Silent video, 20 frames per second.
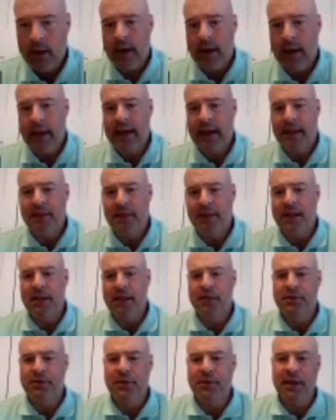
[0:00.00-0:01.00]

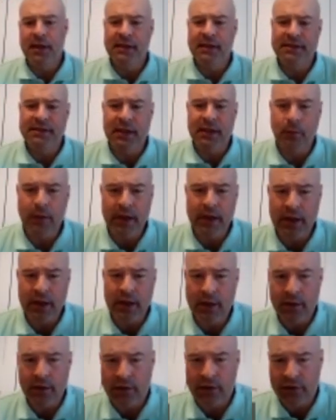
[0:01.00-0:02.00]
And the things that
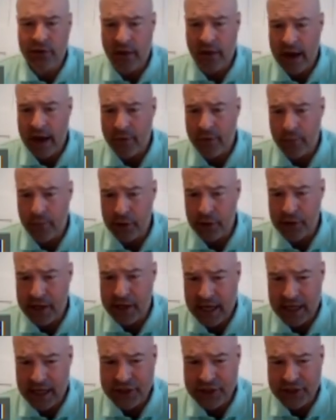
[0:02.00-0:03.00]
we try to really
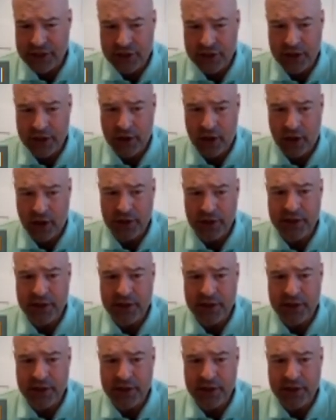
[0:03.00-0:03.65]
concentrate on,